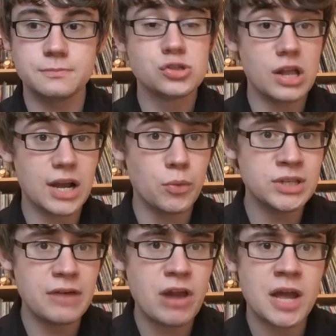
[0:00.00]
So I would
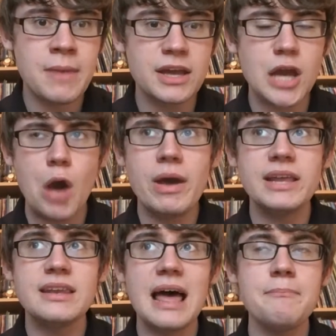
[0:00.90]
recommend
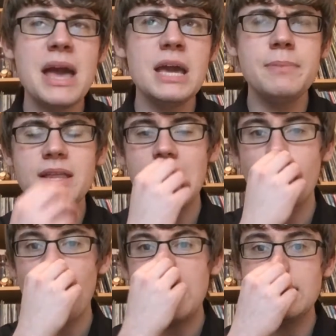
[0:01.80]
going, maybe
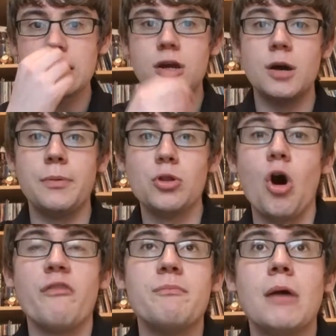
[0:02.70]
wait a couple
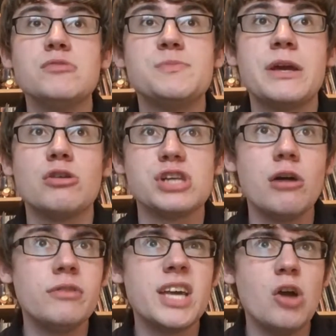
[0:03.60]
of months, because it
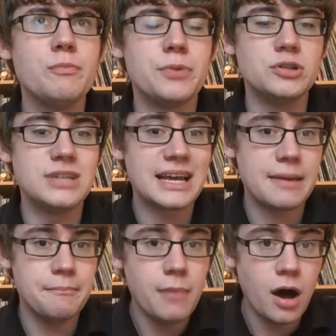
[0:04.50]
only opened
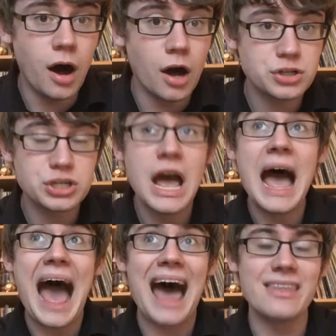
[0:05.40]
in March,
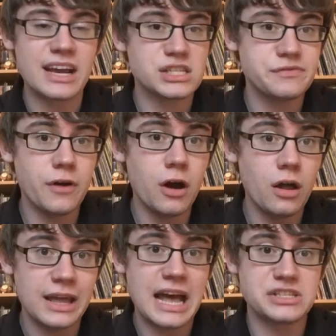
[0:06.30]
and as
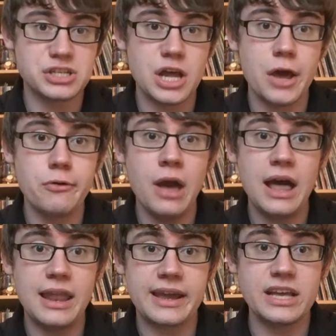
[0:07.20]
far as I know,
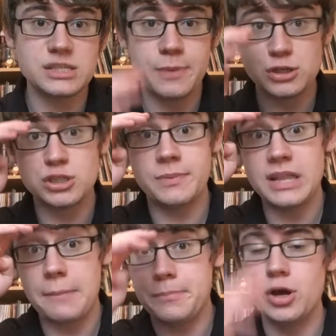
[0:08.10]
it's supposed to be
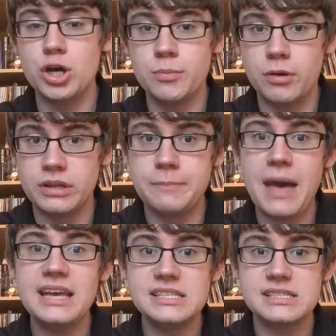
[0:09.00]
permanently
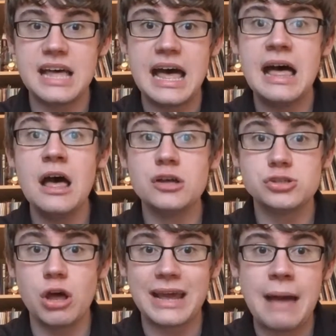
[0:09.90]
based there.
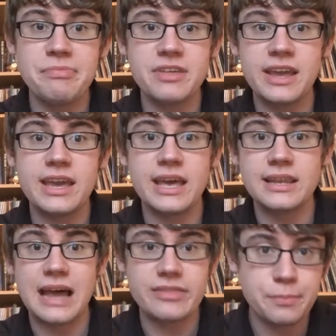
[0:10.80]
So I'm
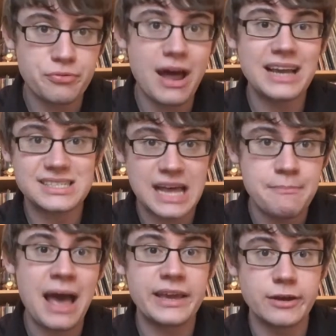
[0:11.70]
thinking the price
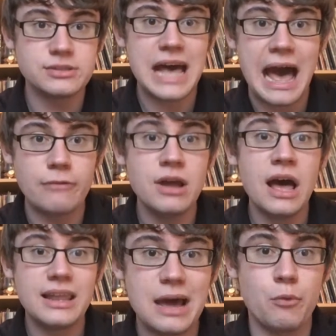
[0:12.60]
might go down
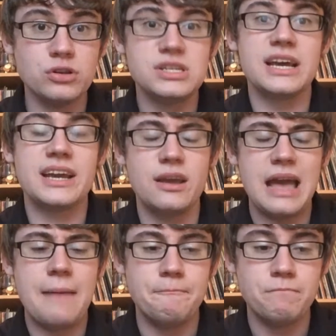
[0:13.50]
once
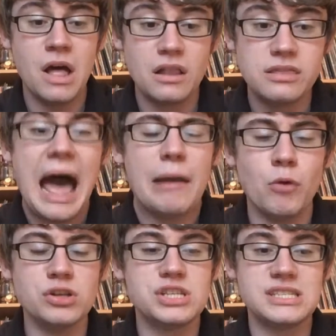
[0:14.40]

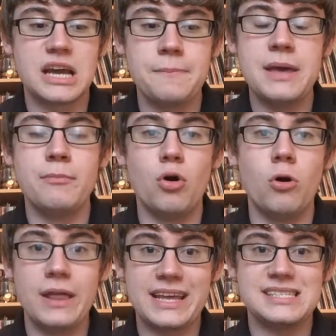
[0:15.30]
once it's a bit
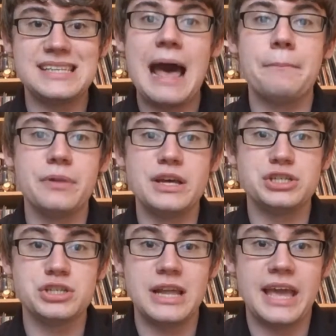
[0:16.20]
more
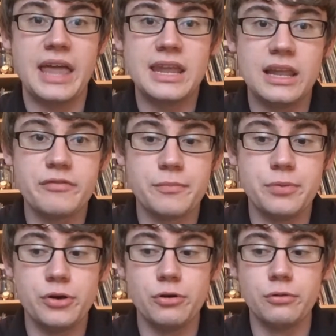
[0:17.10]
established in
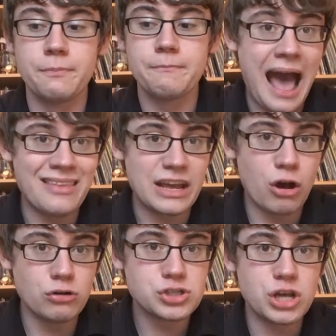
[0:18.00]
Liverpool. And
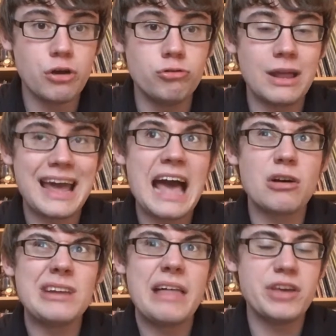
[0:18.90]
also I
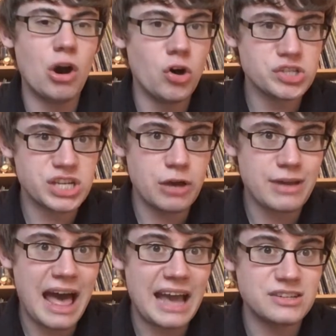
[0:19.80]
got the audio
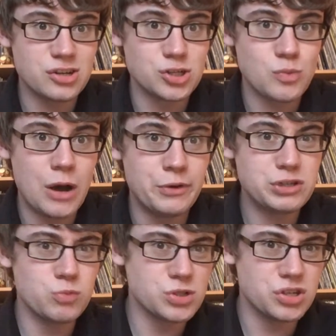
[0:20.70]
guide as well,
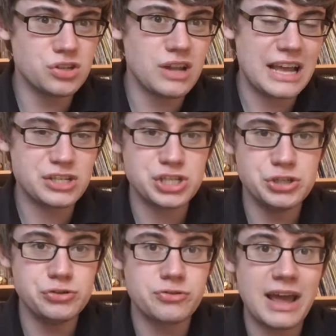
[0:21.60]
which wasn't
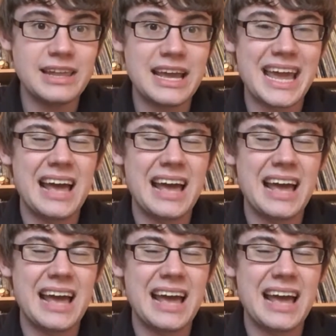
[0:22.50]
too great.